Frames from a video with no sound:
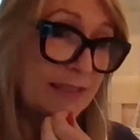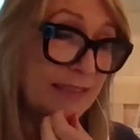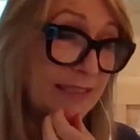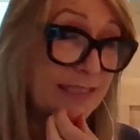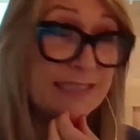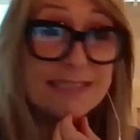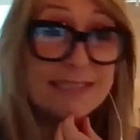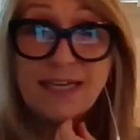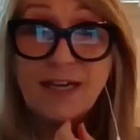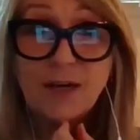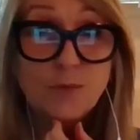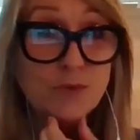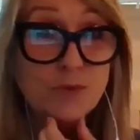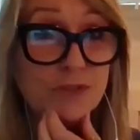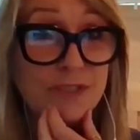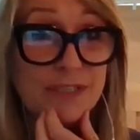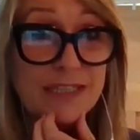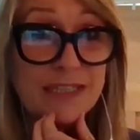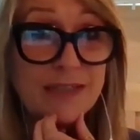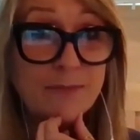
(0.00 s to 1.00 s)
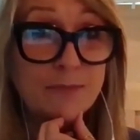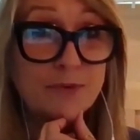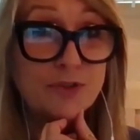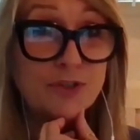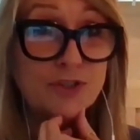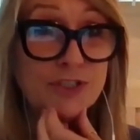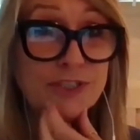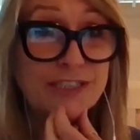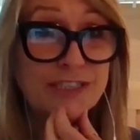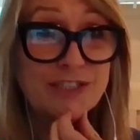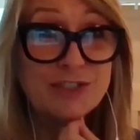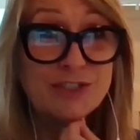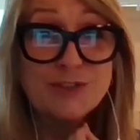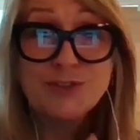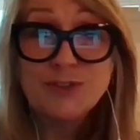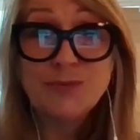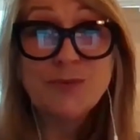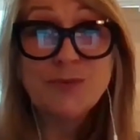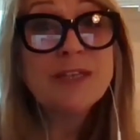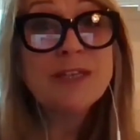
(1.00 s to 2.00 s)
did say I wouldn't keep pushing
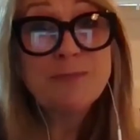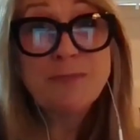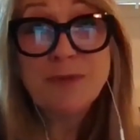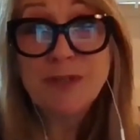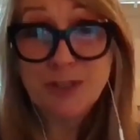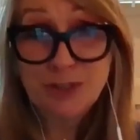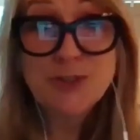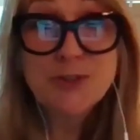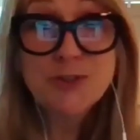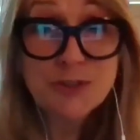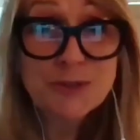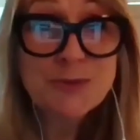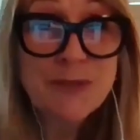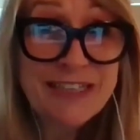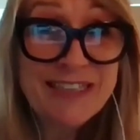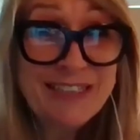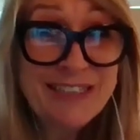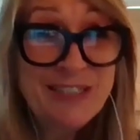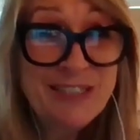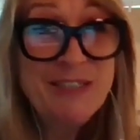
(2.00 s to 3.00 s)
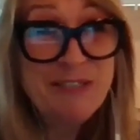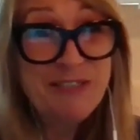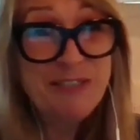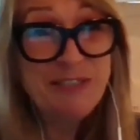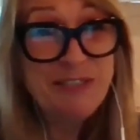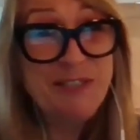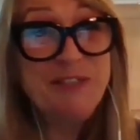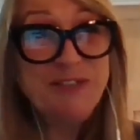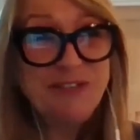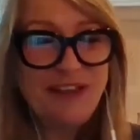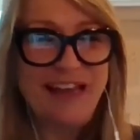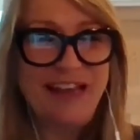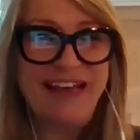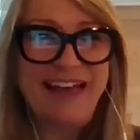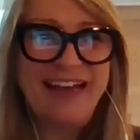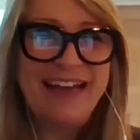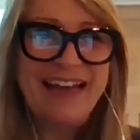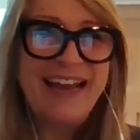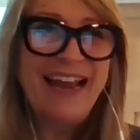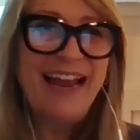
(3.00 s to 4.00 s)
Insurance With, but Insurance With do
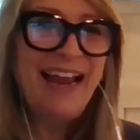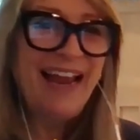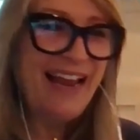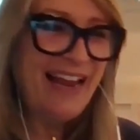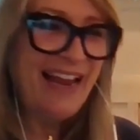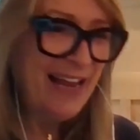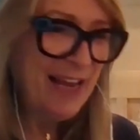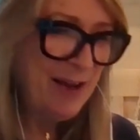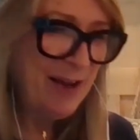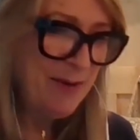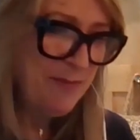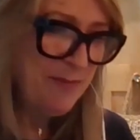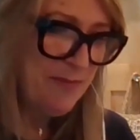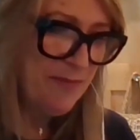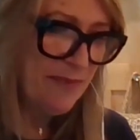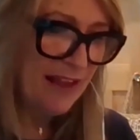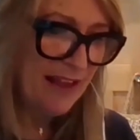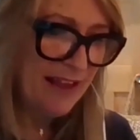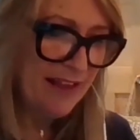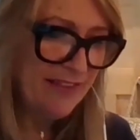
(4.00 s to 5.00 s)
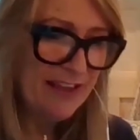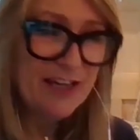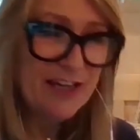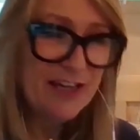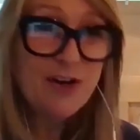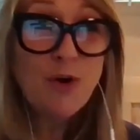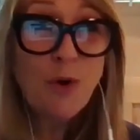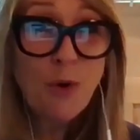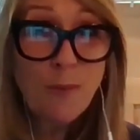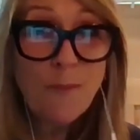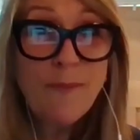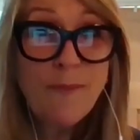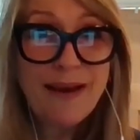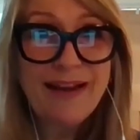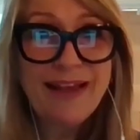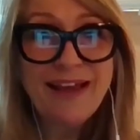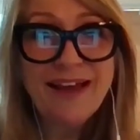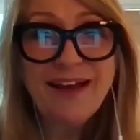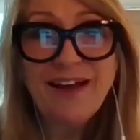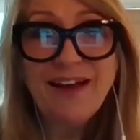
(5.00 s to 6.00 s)
that. There are not
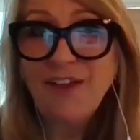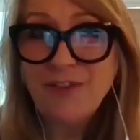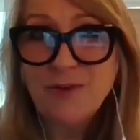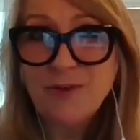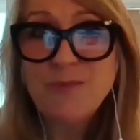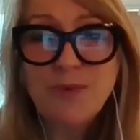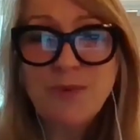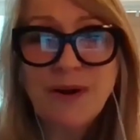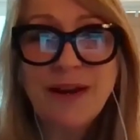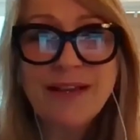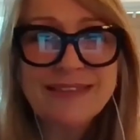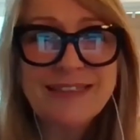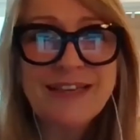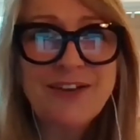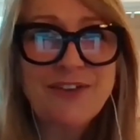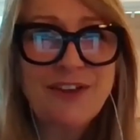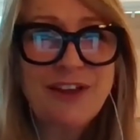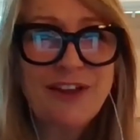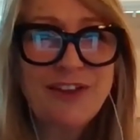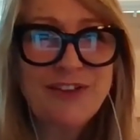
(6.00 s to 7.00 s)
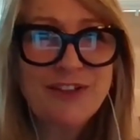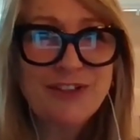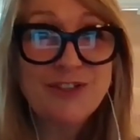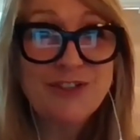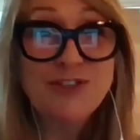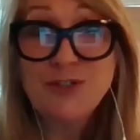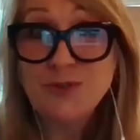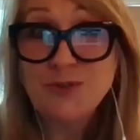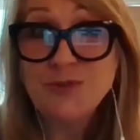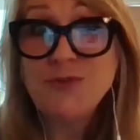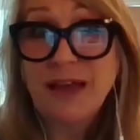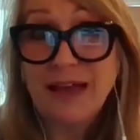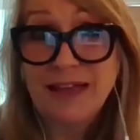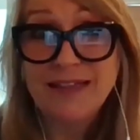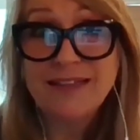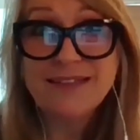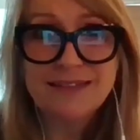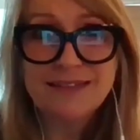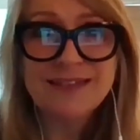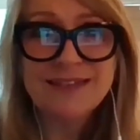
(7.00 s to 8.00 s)
many other brands out there that do that.
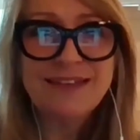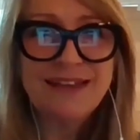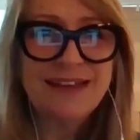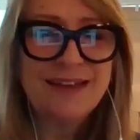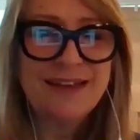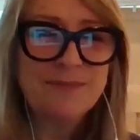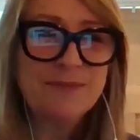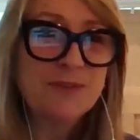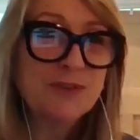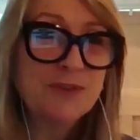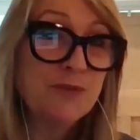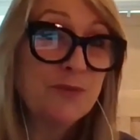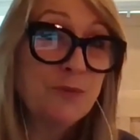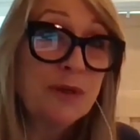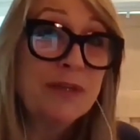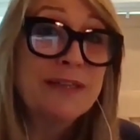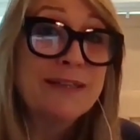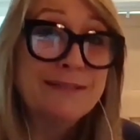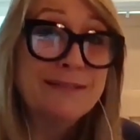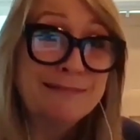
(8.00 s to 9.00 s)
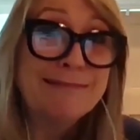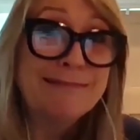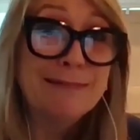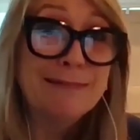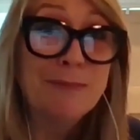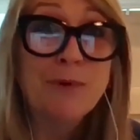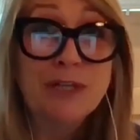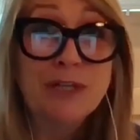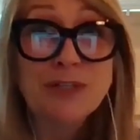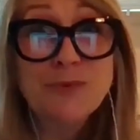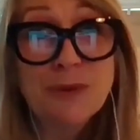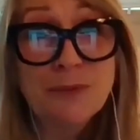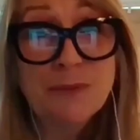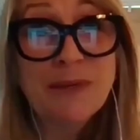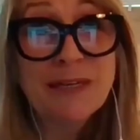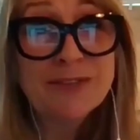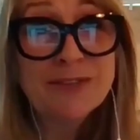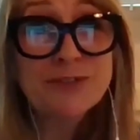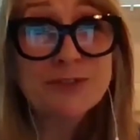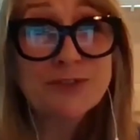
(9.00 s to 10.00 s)
Sort of one-to-one
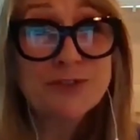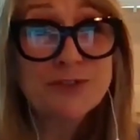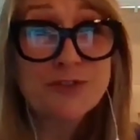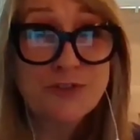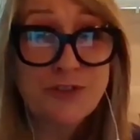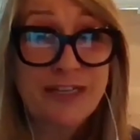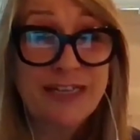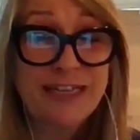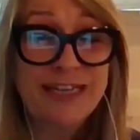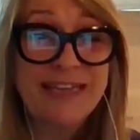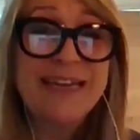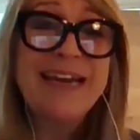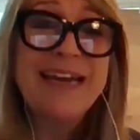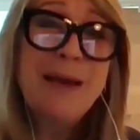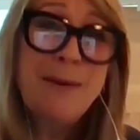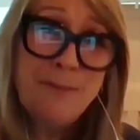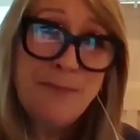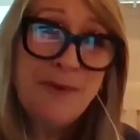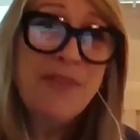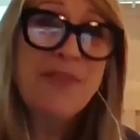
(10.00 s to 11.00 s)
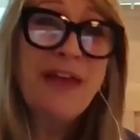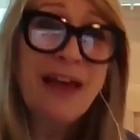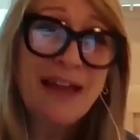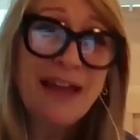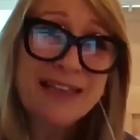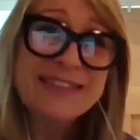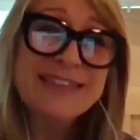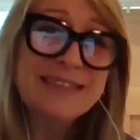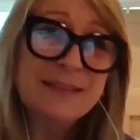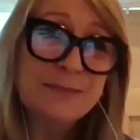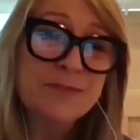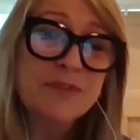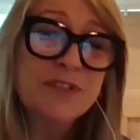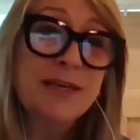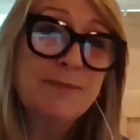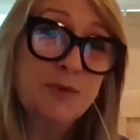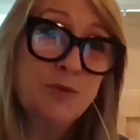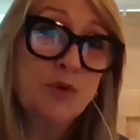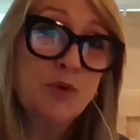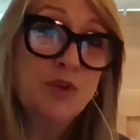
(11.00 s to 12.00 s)
medical screening, but that's
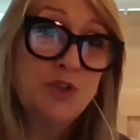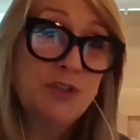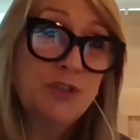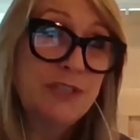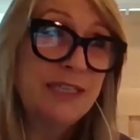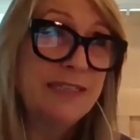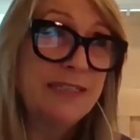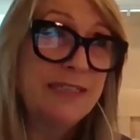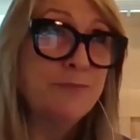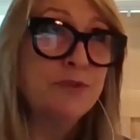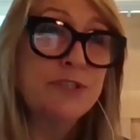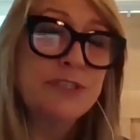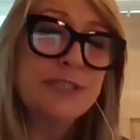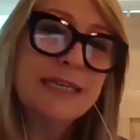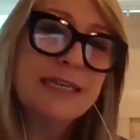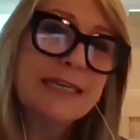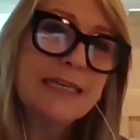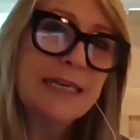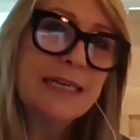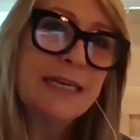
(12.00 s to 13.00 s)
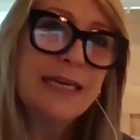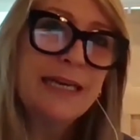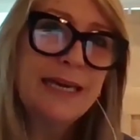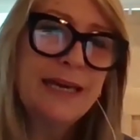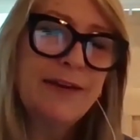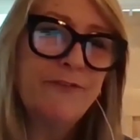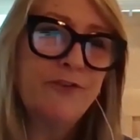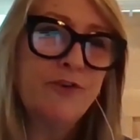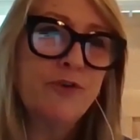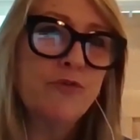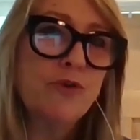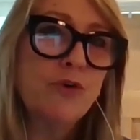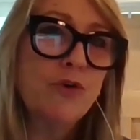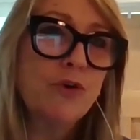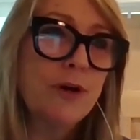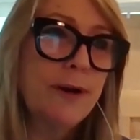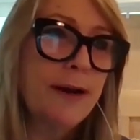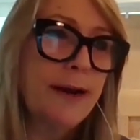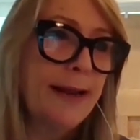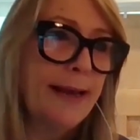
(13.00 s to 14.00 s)
sometimes what you need, particularly if you're
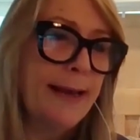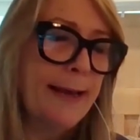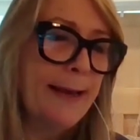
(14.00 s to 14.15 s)
on